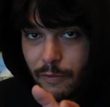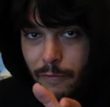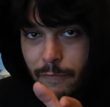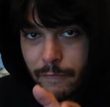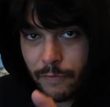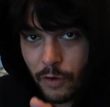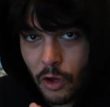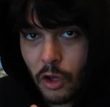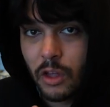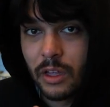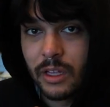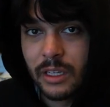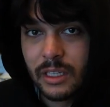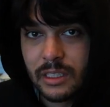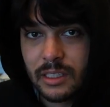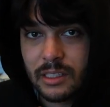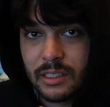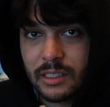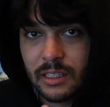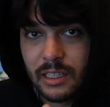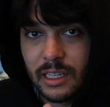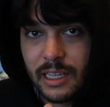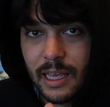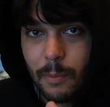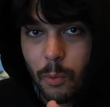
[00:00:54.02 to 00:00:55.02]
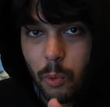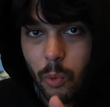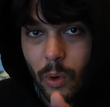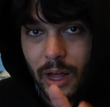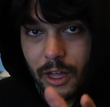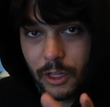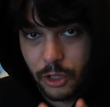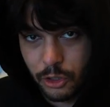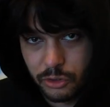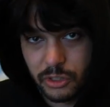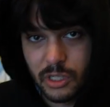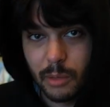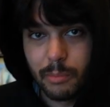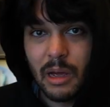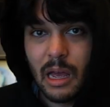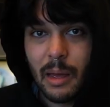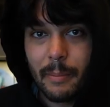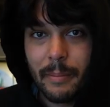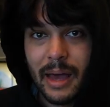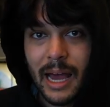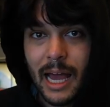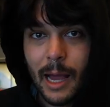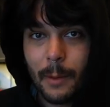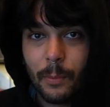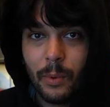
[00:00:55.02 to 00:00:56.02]
have fallen asleep while using my
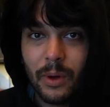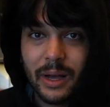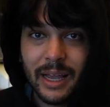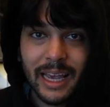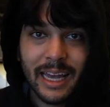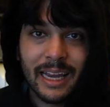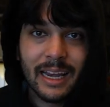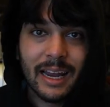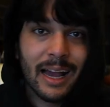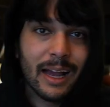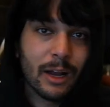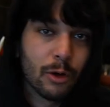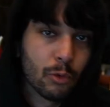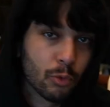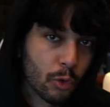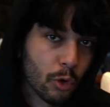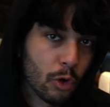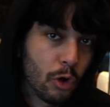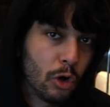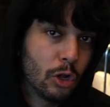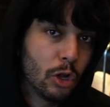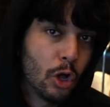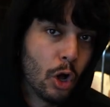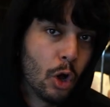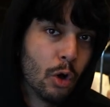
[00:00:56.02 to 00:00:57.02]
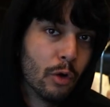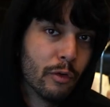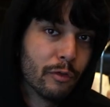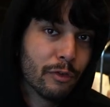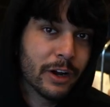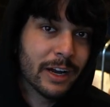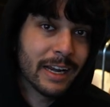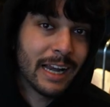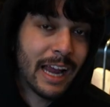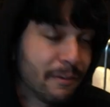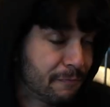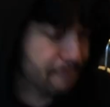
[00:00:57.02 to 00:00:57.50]
MacBook and I roll over and I